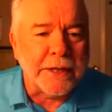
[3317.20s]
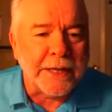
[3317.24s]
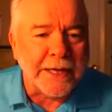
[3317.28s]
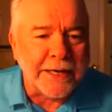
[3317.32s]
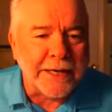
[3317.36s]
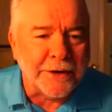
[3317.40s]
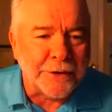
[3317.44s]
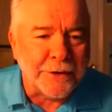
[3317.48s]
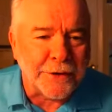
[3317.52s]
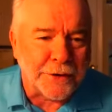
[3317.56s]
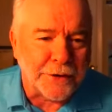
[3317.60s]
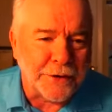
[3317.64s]

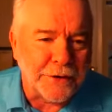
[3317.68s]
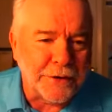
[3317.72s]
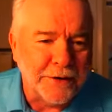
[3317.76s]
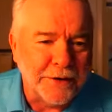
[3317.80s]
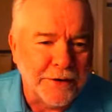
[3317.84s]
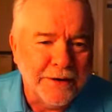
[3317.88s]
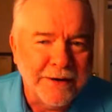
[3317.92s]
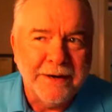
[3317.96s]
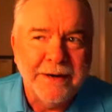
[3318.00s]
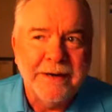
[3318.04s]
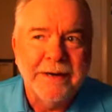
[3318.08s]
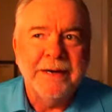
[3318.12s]
theater.
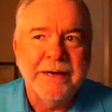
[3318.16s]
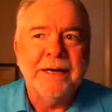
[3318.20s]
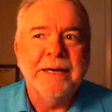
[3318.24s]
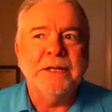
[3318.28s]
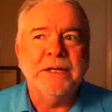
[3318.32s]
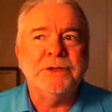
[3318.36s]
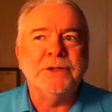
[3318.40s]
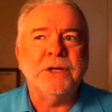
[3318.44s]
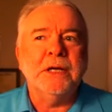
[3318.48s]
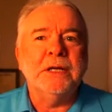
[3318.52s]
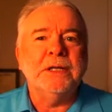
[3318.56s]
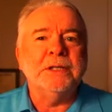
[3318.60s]

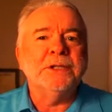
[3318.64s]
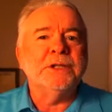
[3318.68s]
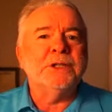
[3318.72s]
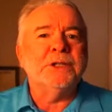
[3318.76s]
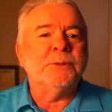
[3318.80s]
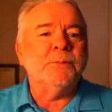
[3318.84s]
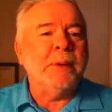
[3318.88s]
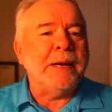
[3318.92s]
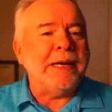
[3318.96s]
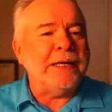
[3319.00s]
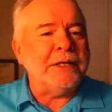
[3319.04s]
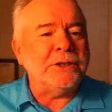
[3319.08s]
It's mm. a
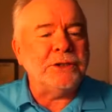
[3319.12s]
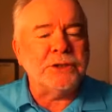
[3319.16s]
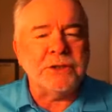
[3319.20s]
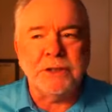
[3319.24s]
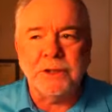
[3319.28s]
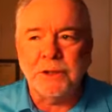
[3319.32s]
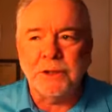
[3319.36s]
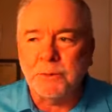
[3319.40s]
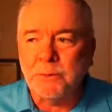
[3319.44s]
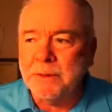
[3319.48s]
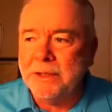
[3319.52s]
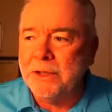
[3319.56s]
space
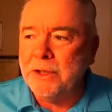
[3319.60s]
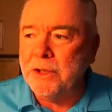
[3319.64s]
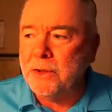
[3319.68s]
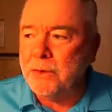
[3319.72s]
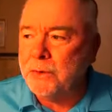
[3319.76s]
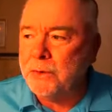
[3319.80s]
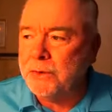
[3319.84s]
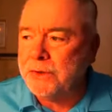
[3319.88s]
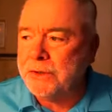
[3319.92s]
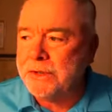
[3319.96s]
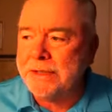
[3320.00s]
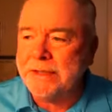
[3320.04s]
that's been
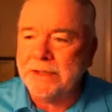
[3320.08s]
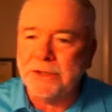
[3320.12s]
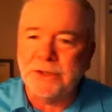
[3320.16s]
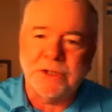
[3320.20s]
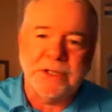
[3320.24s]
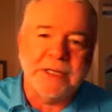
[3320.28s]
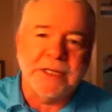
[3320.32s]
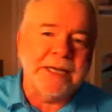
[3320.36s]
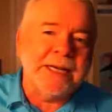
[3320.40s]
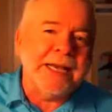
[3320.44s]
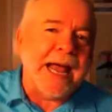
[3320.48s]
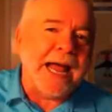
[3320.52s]
used since
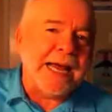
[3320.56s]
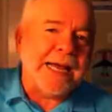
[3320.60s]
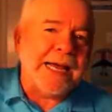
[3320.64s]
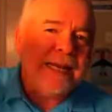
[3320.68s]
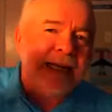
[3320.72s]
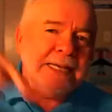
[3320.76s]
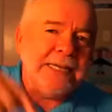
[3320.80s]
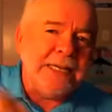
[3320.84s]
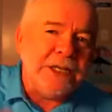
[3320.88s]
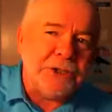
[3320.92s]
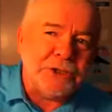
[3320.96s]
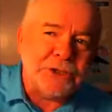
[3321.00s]
the
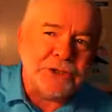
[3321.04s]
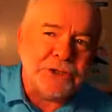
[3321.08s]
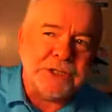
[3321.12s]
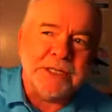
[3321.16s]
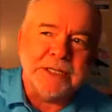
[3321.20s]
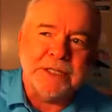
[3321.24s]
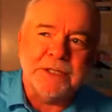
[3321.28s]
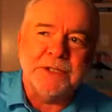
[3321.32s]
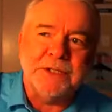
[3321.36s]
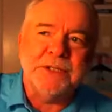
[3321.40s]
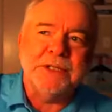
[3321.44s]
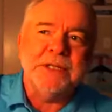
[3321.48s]

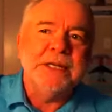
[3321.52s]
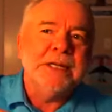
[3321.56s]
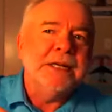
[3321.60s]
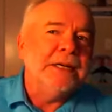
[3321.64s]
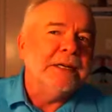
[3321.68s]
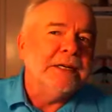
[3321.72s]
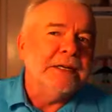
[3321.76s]
Dionysian